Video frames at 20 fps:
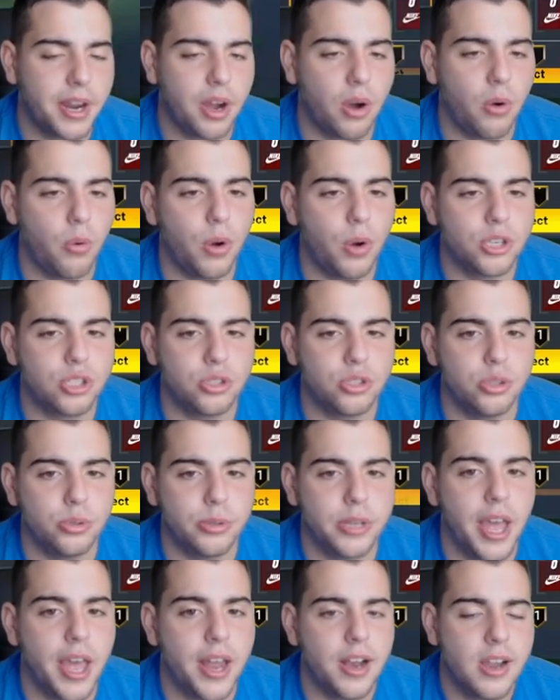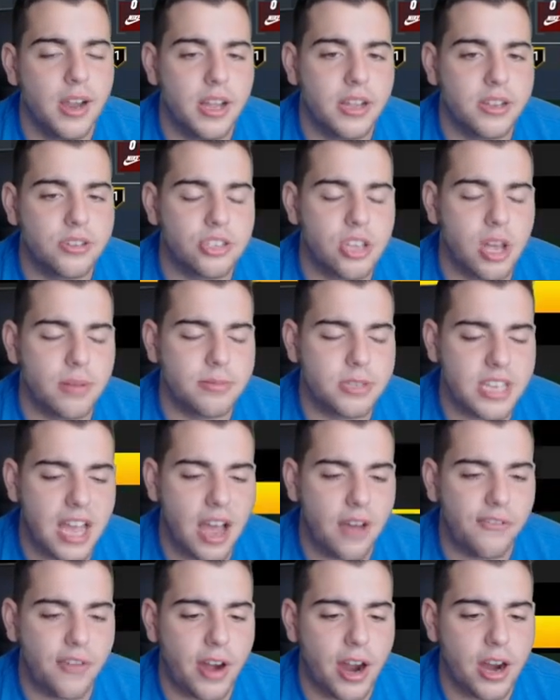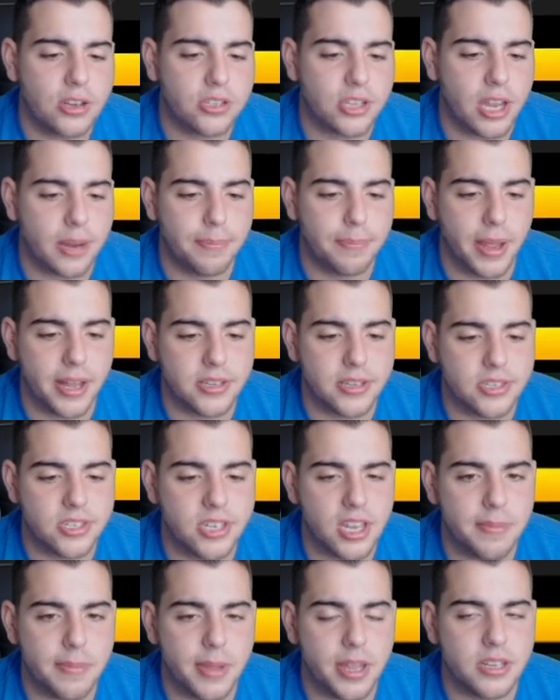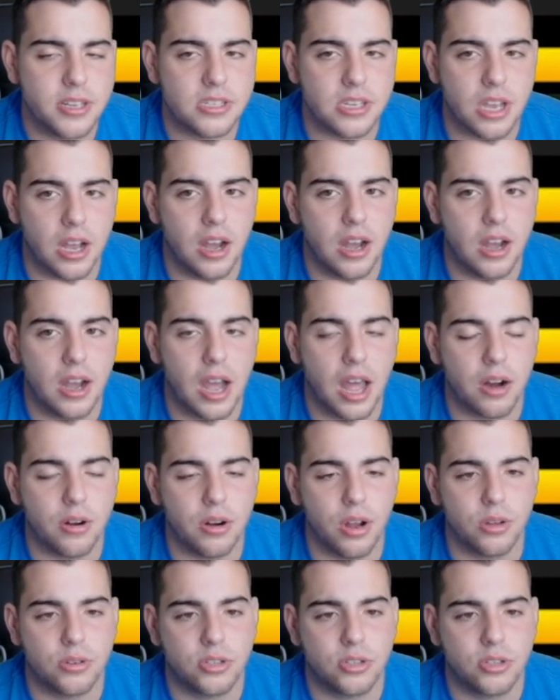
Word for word: on what you do get. Some Sapphires, like Ben Simmons, uh, I don't know.